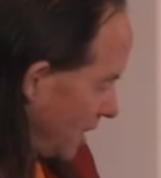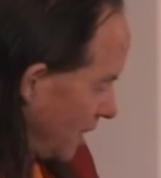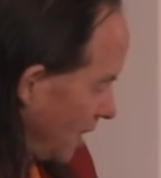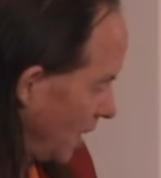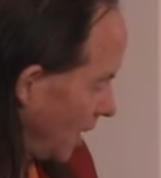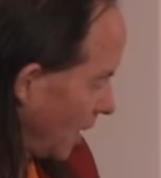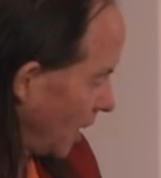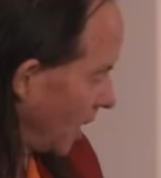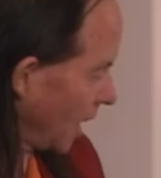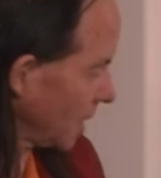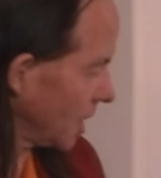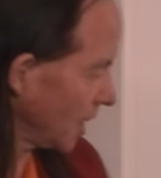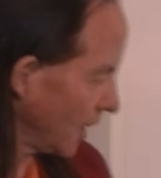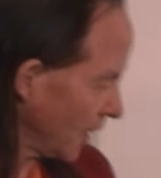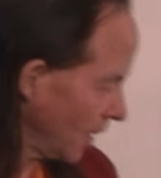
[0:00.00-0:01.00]
Uh,
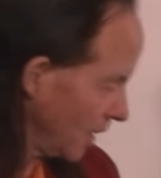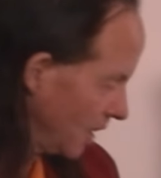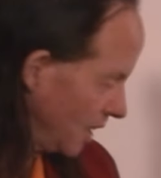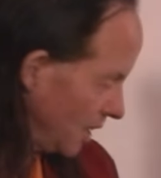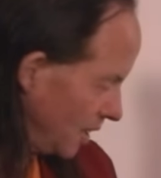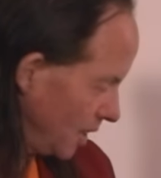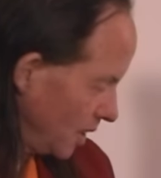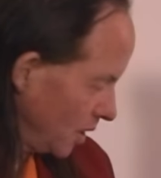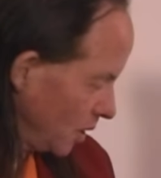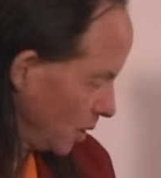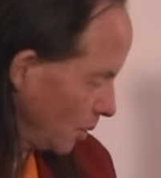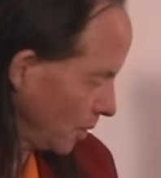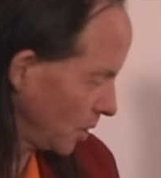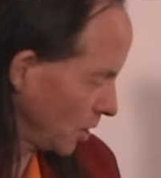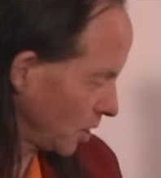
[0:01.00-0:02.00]
gata,
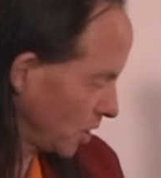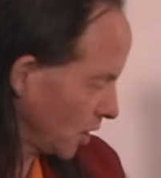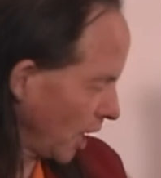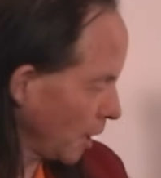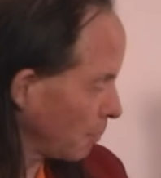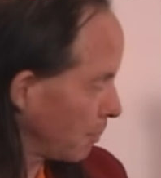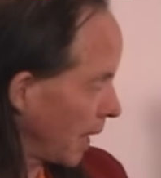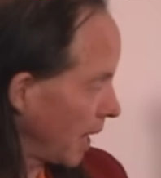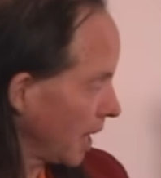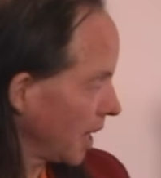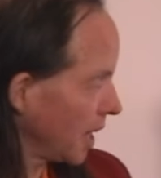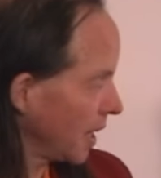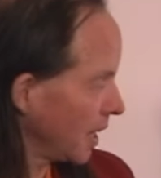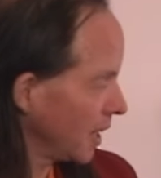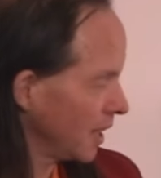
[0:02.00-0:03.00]
which is shekpe,
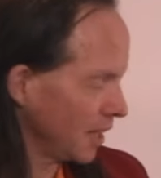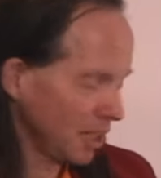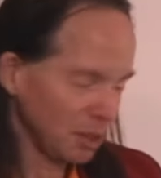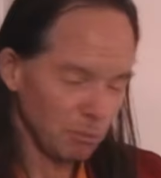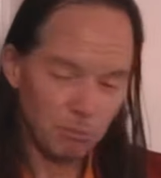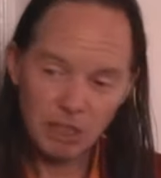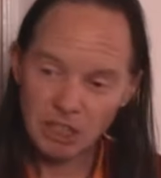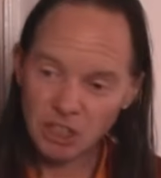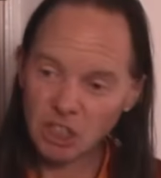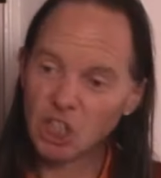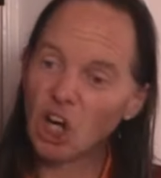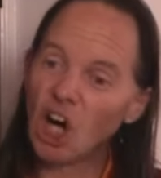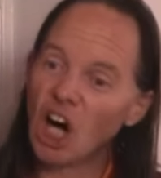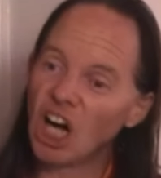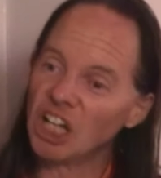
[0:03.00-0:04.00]
means
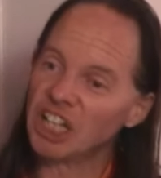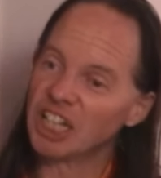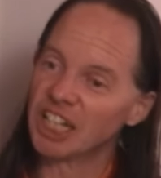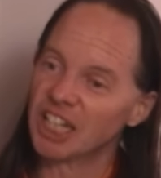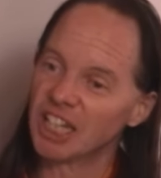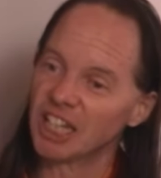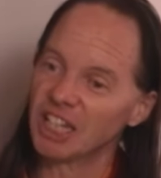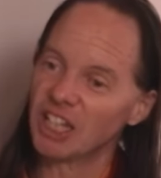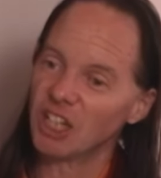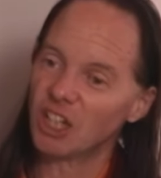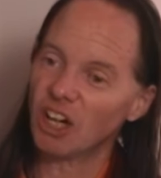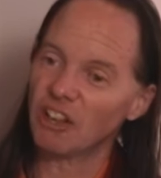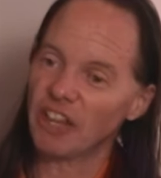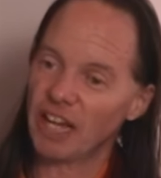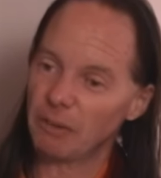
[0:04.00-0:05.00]
gone,
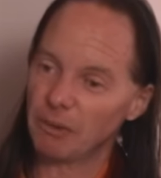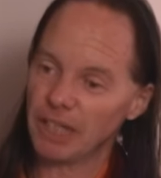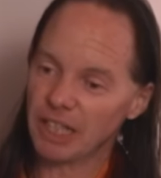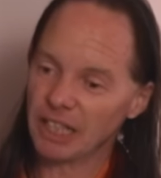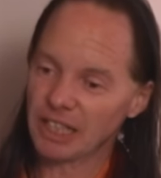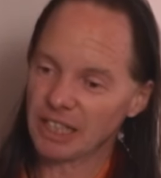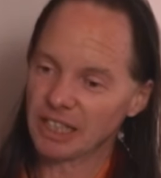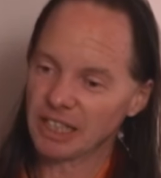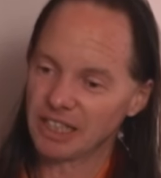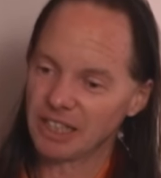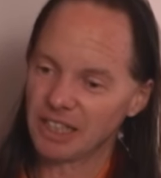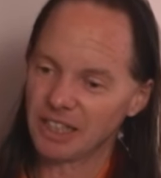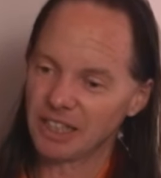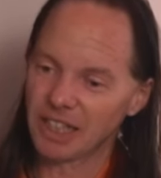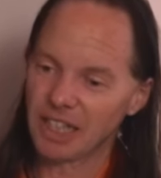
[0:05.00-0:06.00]
gone that way.
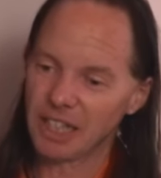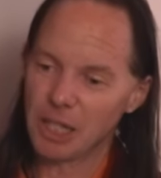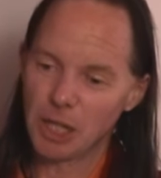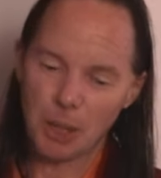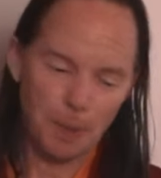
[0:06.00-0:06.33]
Okay.